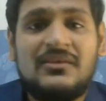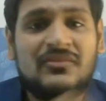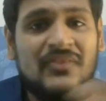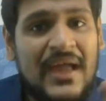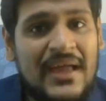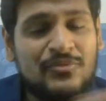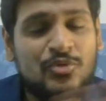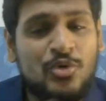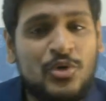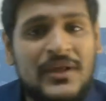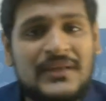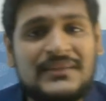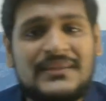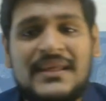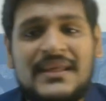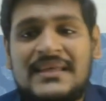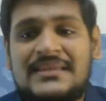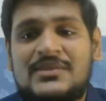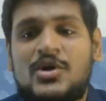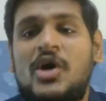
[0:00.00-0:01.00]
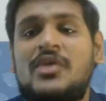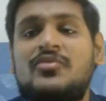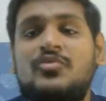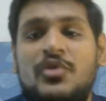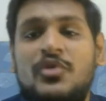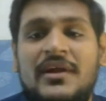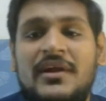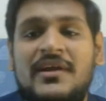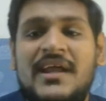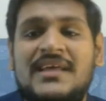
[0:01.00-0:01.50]
via Fourier series or
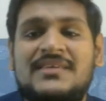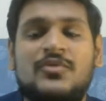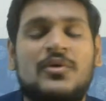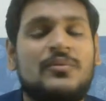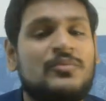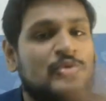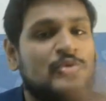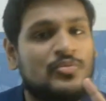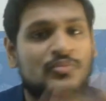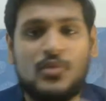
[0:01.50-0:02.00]
Fourier transform.